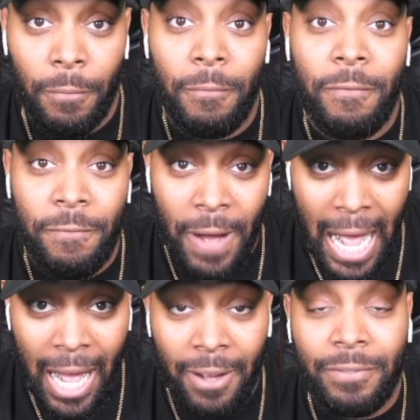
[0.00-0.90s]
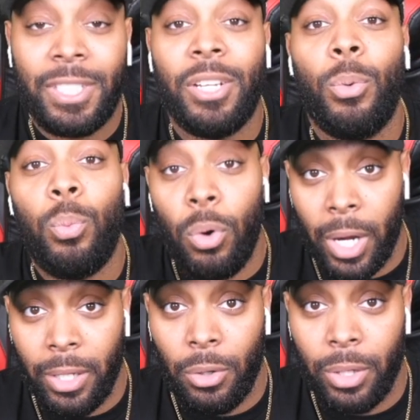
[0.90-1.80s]
five to
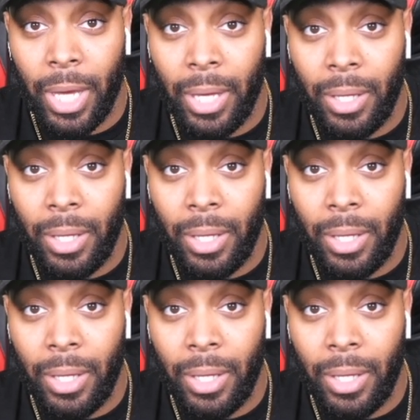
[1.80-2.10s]
one, okay?